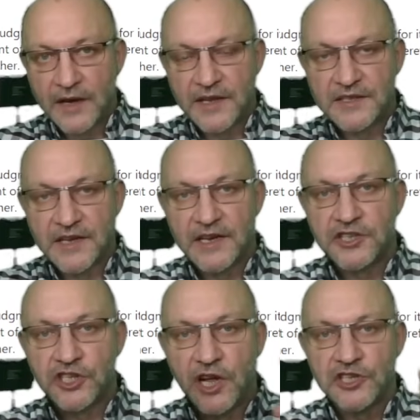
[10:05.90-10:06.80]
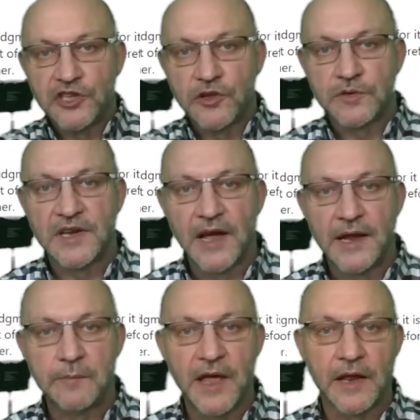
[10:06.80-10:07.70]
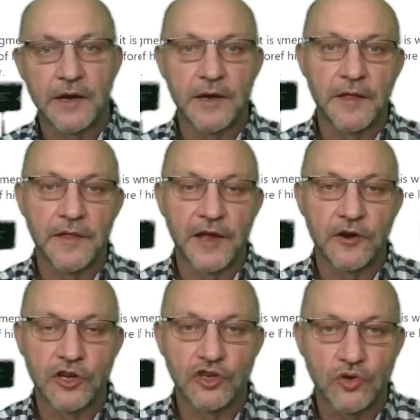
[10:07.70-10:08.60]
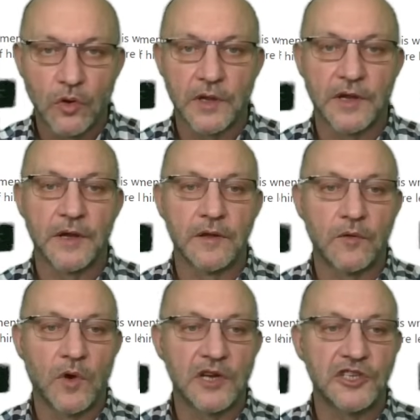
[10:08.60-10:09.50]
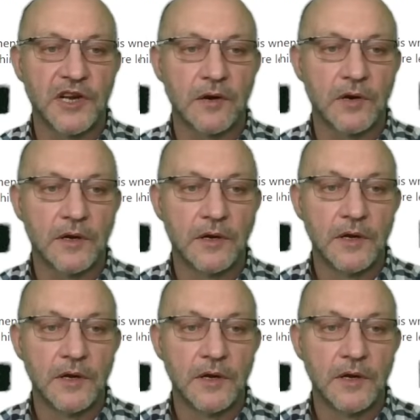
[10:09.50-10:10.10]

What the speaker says: is going to judge those nine men that are controlling the Watchtower.